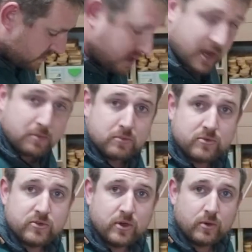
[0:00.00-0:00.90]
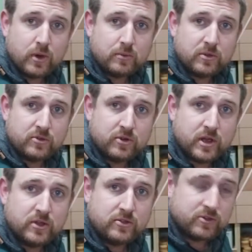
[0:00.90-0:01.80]
Yeah, so I'm going to
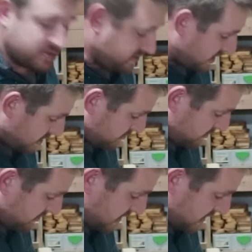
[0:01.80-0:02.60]
try and set up this